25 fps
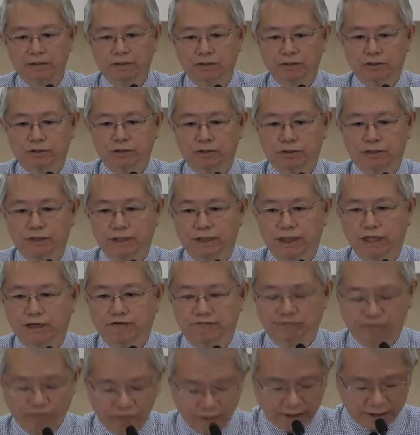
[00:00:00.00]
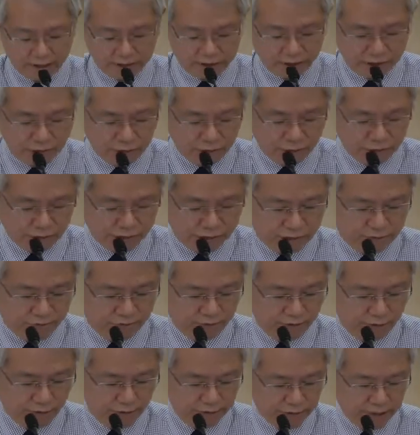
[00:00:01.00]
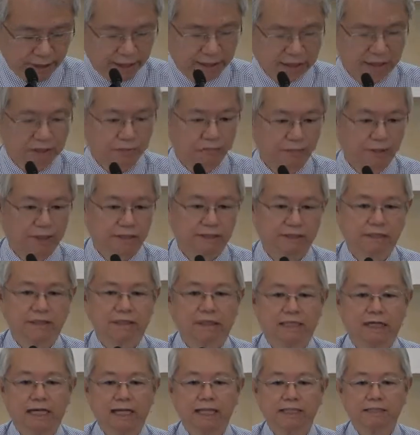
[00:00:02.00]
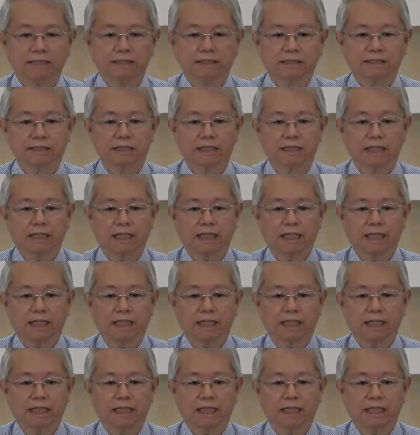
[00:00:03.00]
also the advanced notes for next week's class.